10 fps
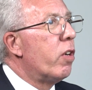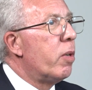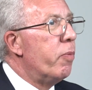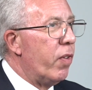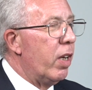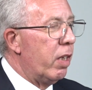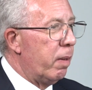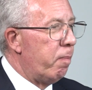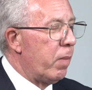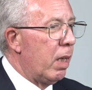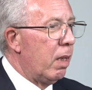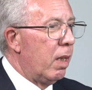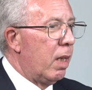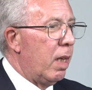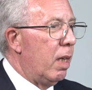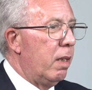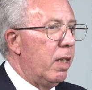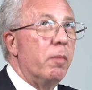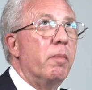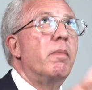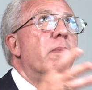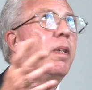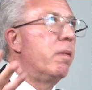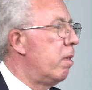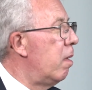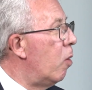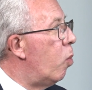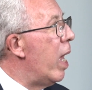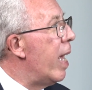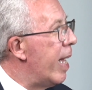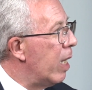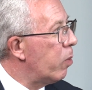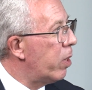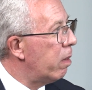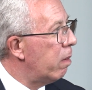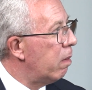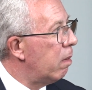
going to convert a warehouse